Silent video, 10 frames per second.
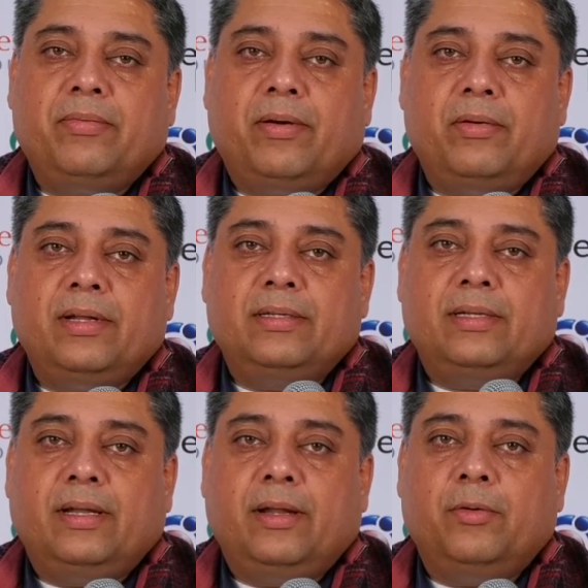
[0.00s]

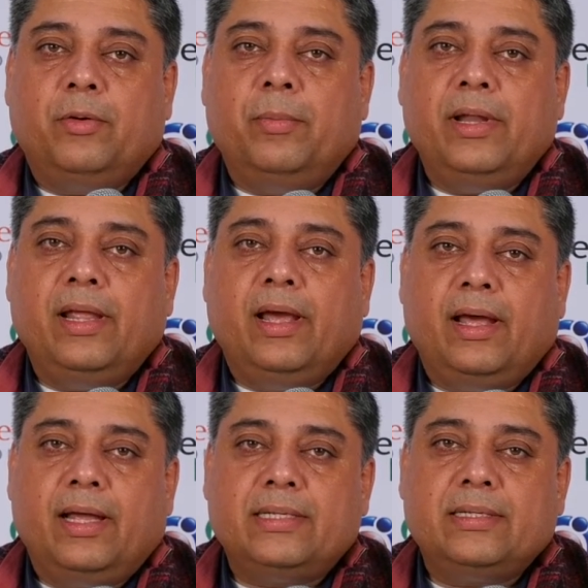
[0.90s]
Foundation in Hubballi
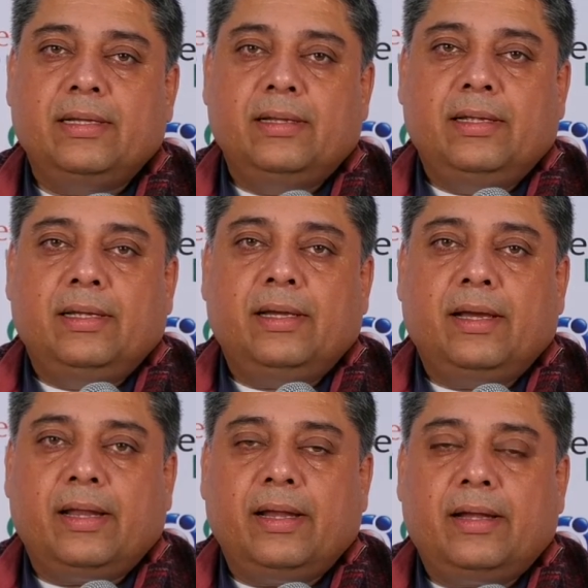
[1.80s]
has
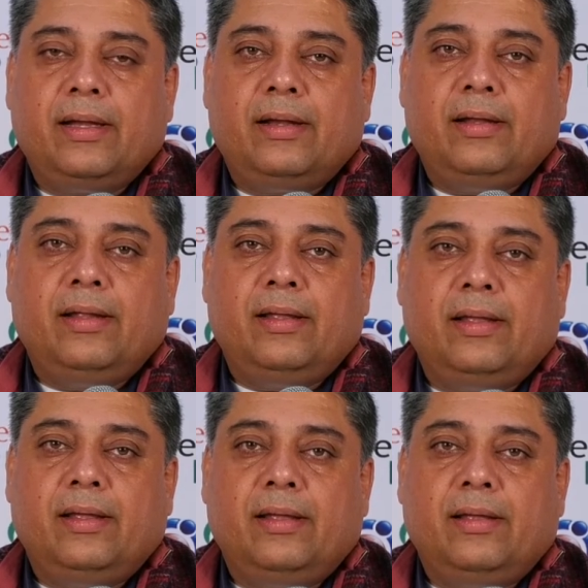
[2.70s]
created
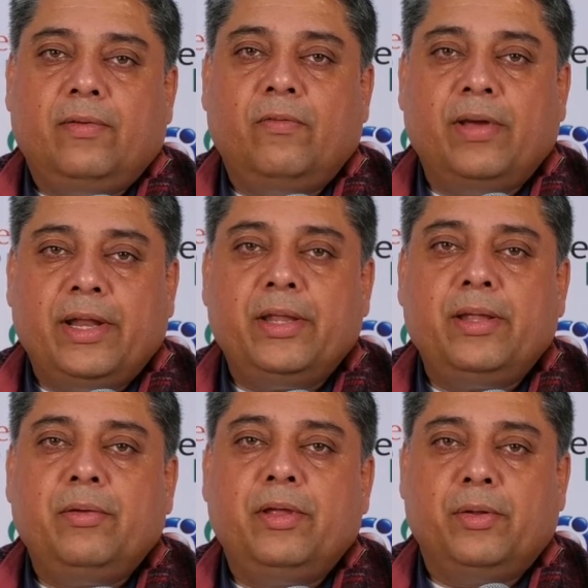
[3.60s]
a
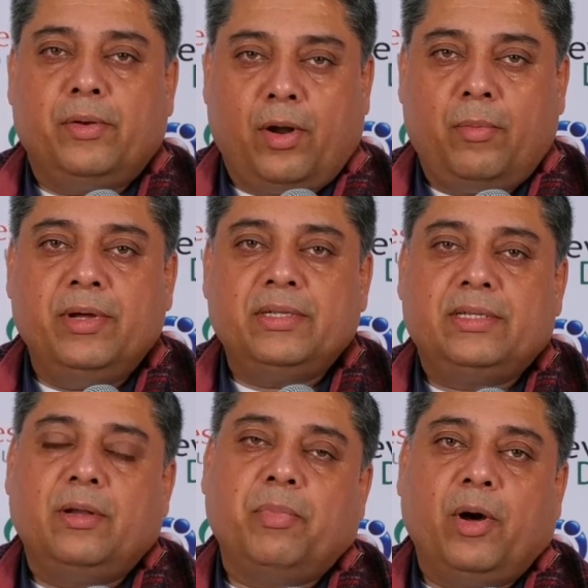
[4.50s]
very robust
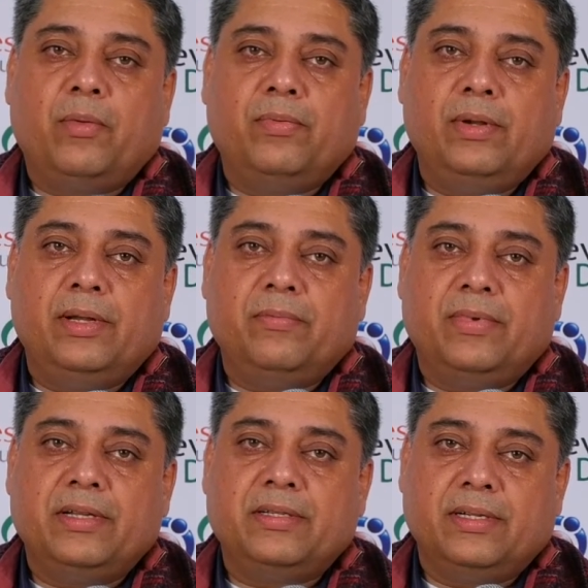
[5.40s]
and powerful
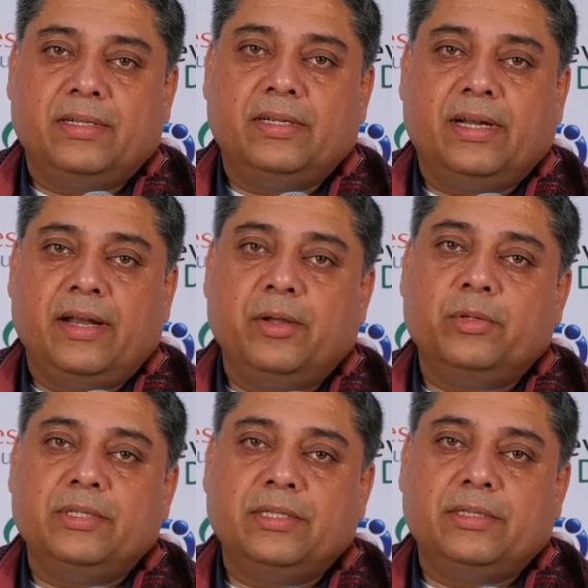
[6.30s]
infrastructure and
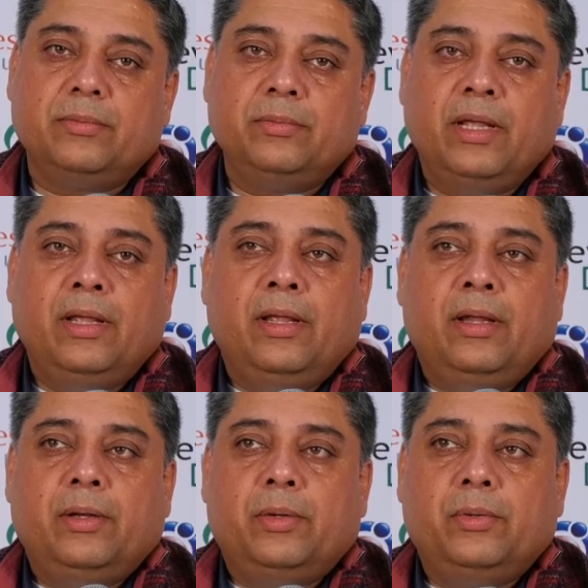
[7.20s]
ecosystem
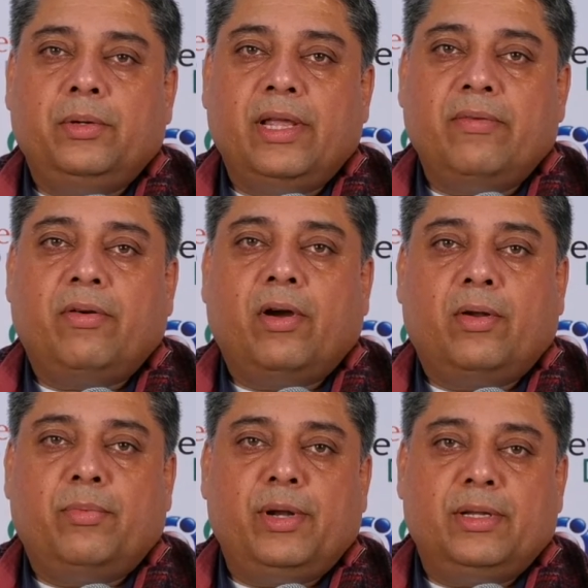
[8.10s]
to give
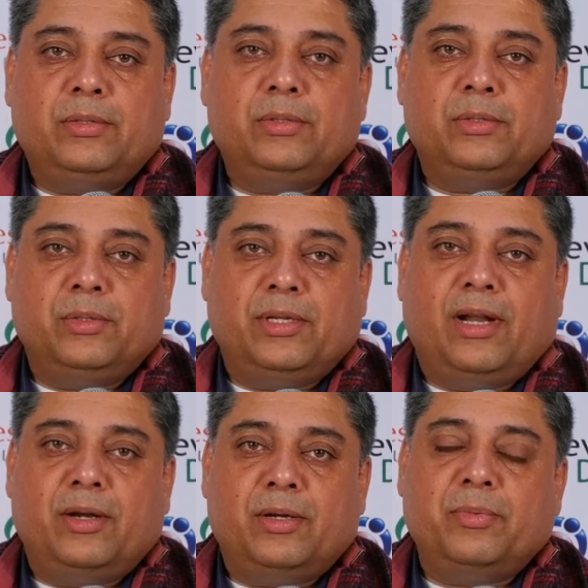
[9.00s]
confidence to social
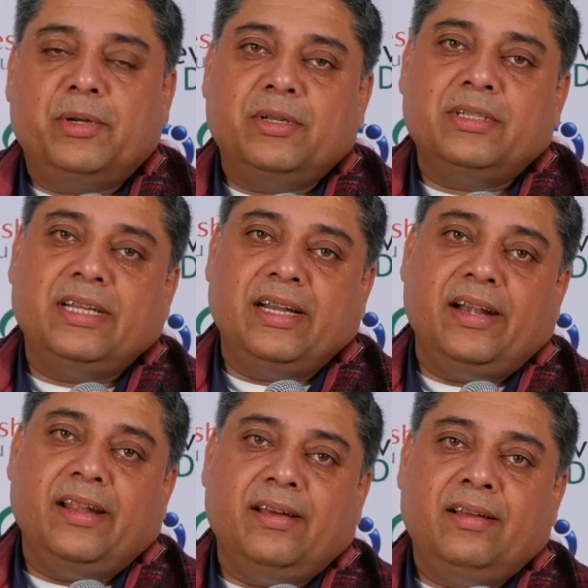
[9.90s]
entrepreneurs in
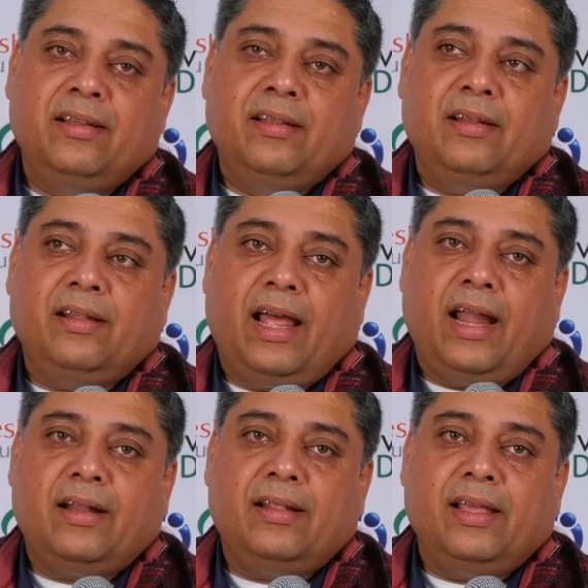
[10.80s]
India
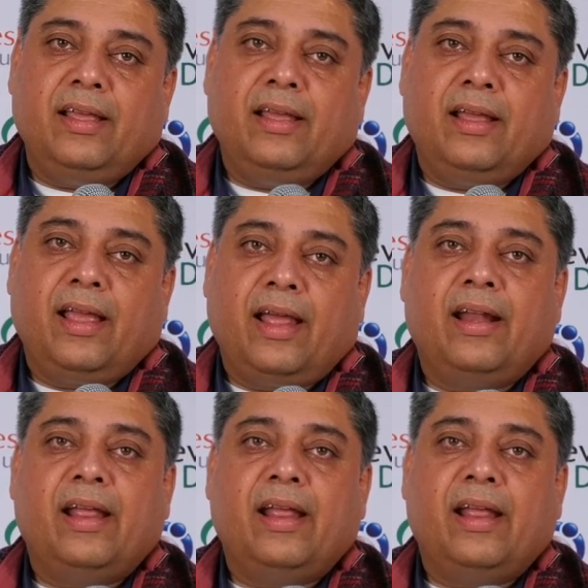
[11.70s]
that they can